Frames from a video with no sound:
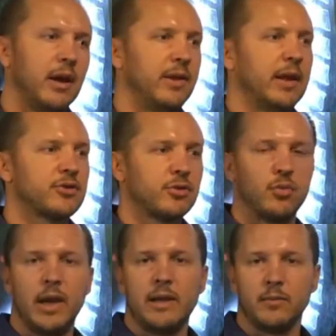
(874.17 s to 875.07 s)
and the extra
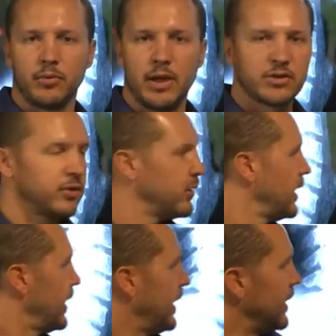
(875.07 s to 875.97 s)
weight and pressure.
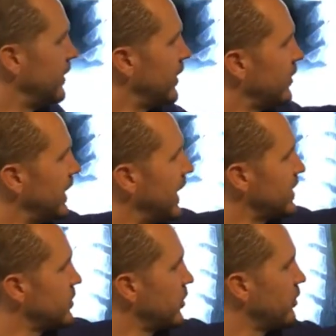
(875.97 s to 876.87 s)
It literally
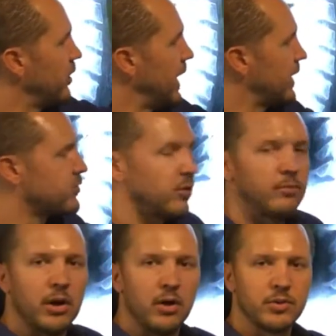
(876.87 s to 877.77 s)
has to grow extra
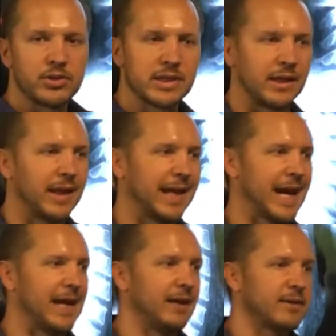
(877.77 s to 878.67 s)
bone, which is kind of like
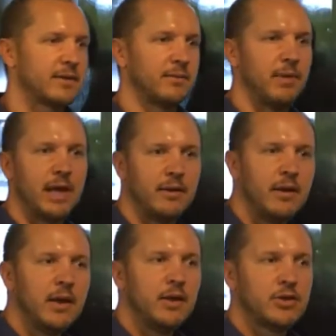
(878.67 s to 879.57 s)
adding cement
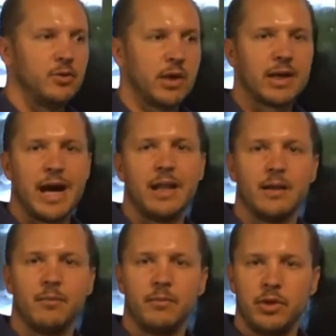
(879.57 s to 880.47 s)
to a
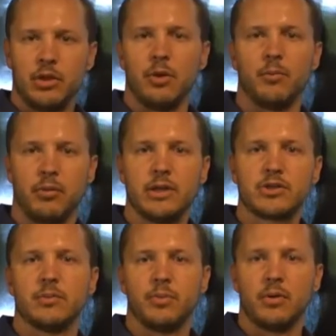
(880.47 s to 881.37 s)
column, a bridge
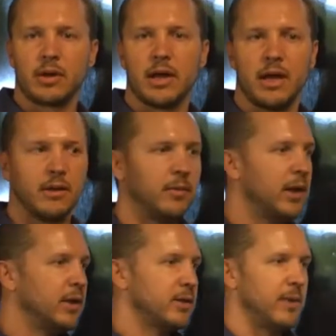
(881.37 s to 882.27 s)
support column
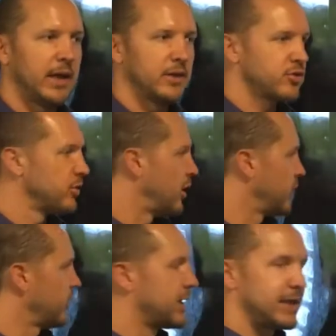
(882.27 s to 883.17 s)
to make it
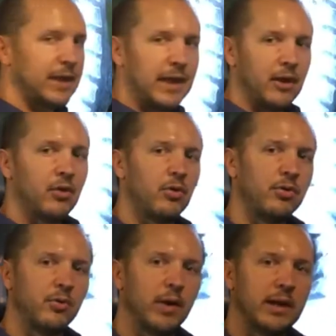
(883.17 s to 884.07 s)
stronger because it can't
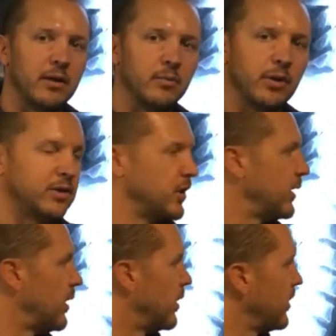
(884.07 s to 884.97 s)
hold the weight of the bridge any
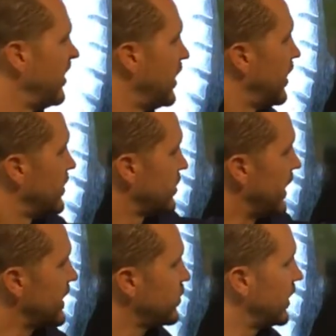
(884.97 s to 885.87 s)
longer. So
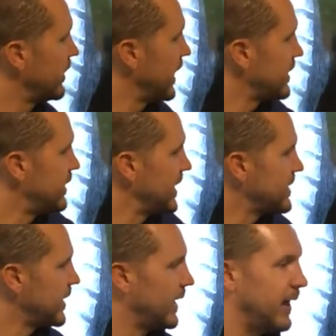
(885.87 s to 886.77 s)
that's
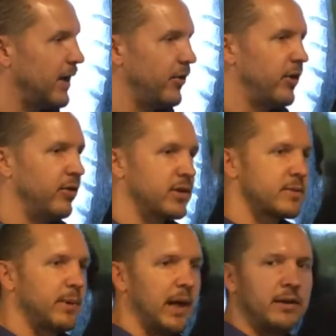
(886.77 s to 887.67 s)
kind of how the
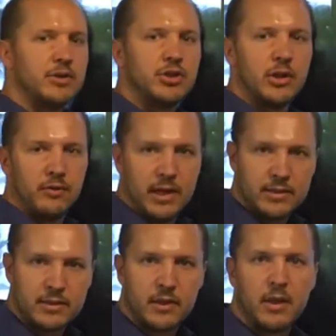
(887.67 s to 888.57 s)
spine
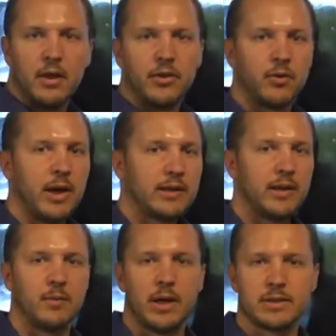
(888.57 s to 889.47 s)
degenerates. The great
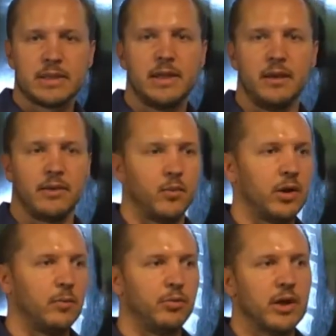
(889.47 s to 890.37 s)
thing about teeth, and we
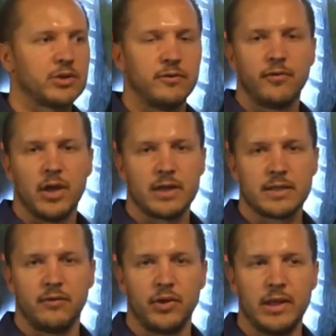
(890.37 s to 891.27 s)
all brush and floss
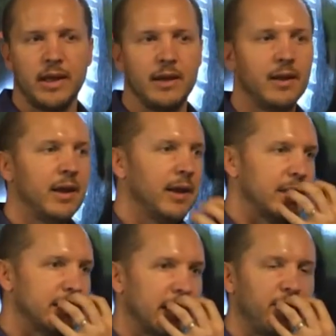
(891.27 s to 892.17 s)
every day,
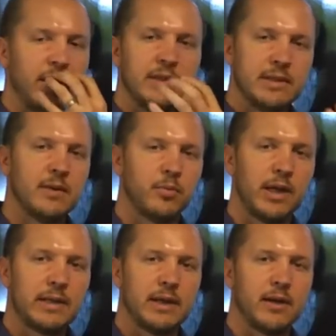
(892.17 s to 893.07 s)
is that if they did
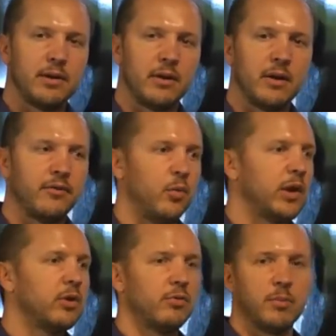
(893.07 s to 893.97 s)
break down enough, we
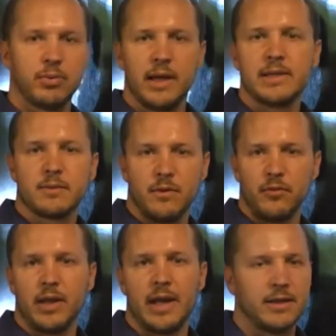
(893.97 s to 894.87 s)
could replace them if
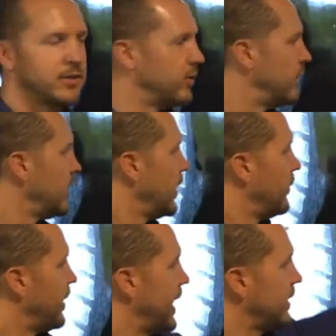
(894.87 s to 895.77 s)
we had to.
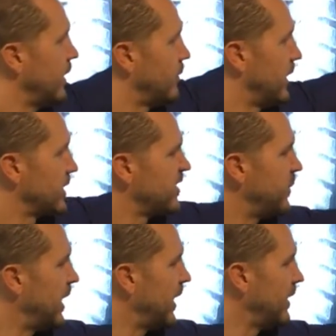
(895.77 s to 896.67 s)
Bad thing about a
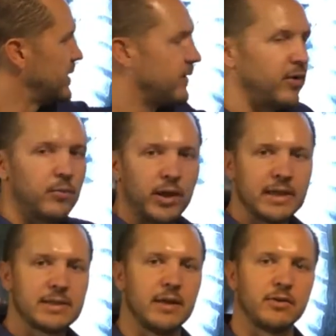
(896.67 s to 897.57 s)
spine is if it
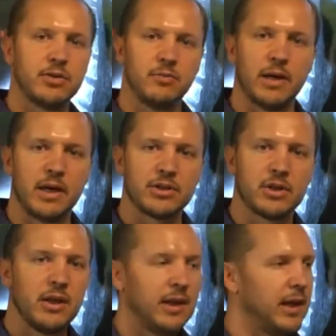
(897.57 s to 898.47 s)
breaks down too much,
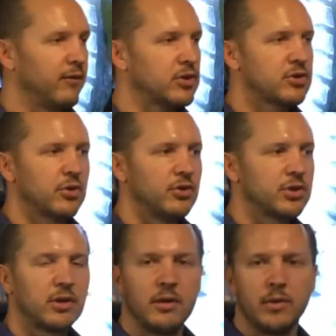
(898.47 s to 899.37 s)
even
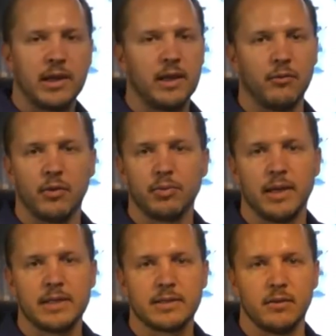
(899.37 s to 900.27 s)
surgically we can't
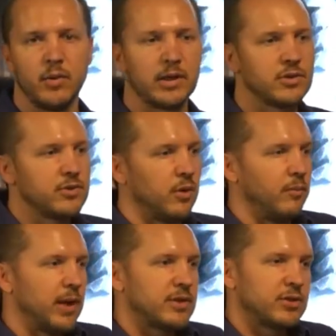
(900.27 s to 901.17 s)
replace it. We can just do our
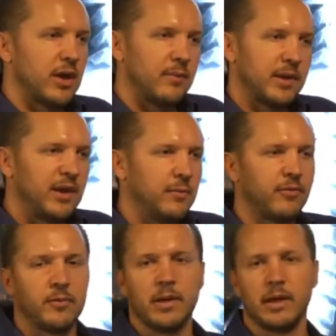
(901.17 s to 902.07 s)
best job to keep it from